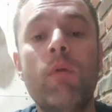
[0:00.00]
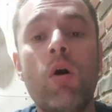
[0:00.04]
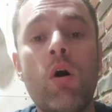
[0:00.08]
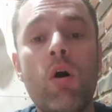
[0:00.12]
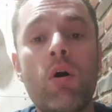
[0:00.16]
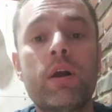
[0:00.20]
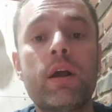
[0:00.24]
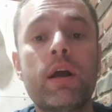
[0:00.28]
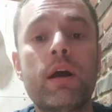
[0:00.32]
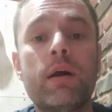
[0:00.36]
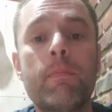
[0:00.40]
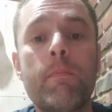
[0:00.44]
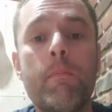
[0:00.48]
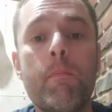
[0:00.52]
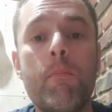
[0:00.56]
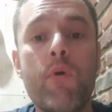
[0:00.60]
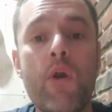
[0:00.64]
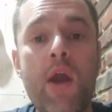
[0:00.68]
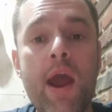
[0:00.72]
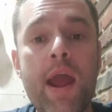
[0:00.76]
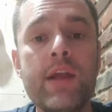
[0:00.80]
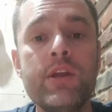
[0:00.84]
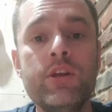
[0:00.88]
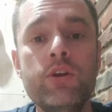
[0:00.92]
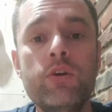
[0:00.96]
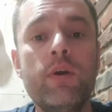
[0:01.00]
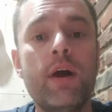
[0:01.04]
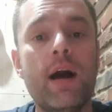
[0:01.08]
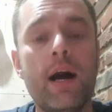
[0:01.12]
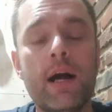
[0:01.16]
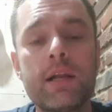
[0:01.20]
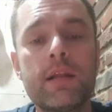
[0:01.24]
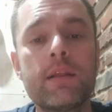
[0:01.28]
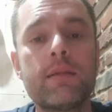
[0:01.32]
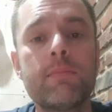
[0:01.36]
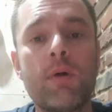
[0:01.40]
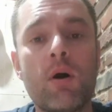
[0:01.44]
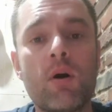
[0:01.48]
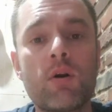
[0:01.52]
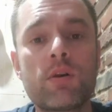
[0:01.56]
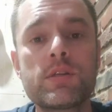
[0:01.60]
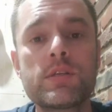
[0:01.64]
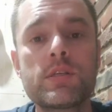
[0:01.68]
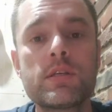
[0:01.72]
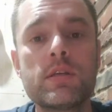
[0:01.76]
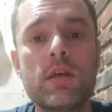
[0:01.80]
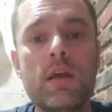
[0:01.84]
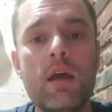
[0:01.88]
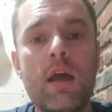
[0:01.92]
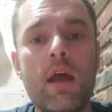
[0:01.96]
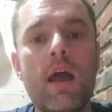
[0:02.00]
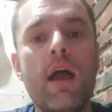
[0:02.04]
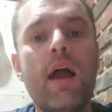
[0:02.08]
marker, brand new out of the box.